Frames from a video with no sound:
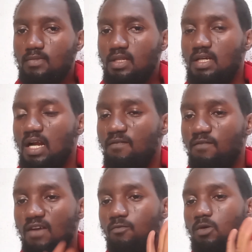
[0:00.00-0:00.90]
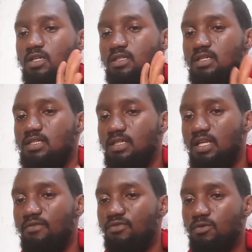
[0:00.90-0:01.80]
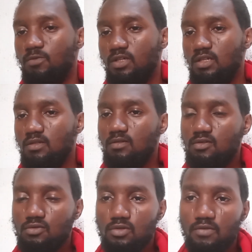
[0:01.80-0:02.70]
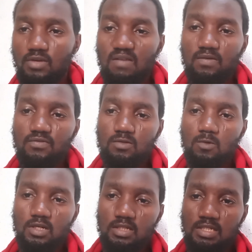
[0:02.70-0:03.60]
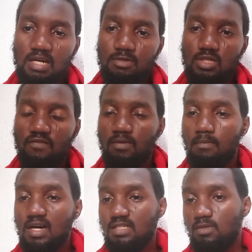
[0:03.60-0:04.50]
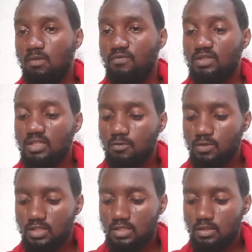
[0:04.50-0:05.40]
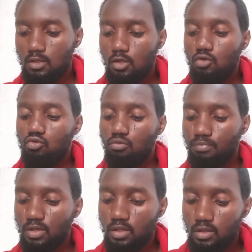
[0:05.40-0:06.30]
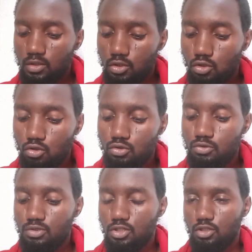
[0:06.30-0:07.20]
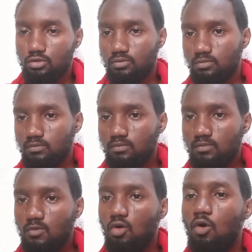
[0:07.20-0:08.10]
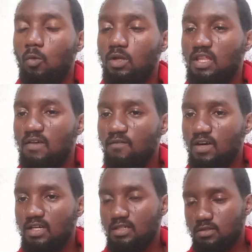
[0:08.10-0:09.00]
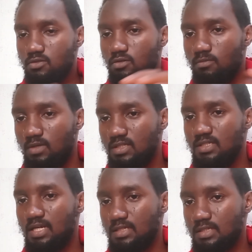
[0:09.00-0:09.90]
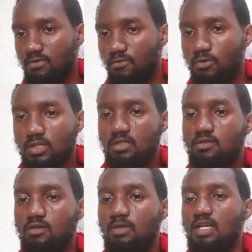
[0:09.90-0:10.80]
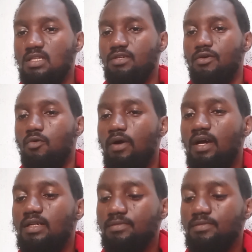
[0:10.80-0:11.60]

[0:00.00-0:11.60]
There are 5 working days in every week. So if you have 15 working days, that means you have a maximum of 3 weeks to pay your tuition or whatever installment that is the first installment that is required.